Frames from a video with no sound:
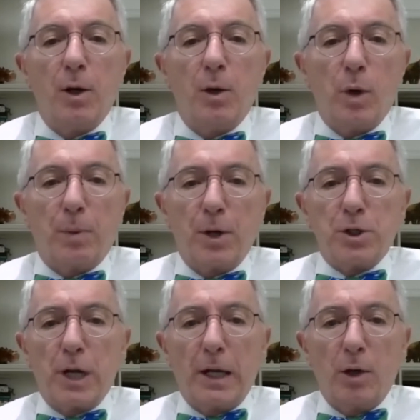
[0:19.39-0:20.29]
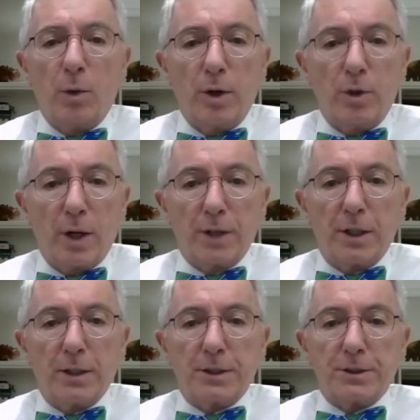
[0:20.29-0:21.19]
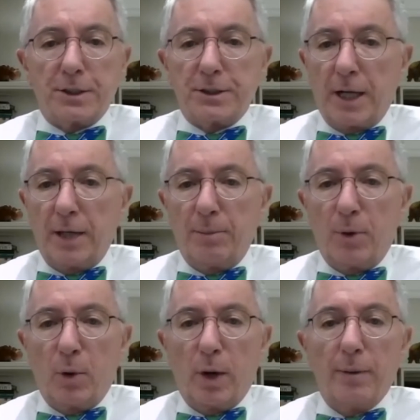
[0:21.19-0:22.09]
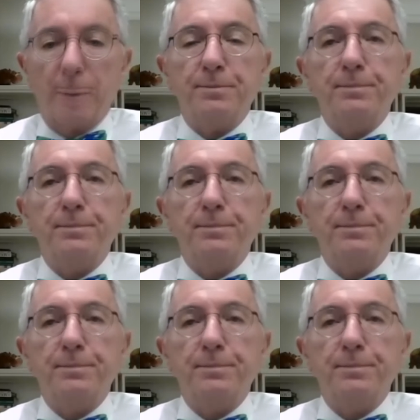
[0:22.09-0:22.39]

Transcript: We appreciate your interest in this exciting program,